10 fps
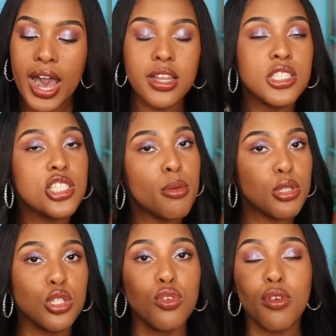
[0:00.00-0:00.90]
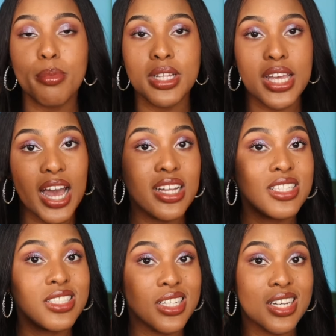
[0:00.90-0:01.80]
Eilish number two from Billie
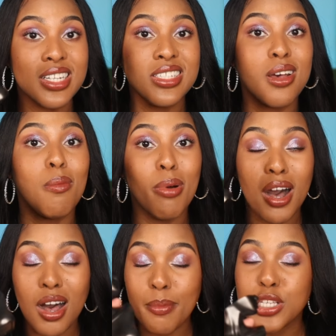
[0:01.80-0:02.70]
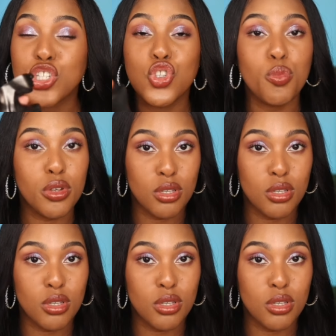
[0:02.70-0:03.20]
Eilish is bomb, super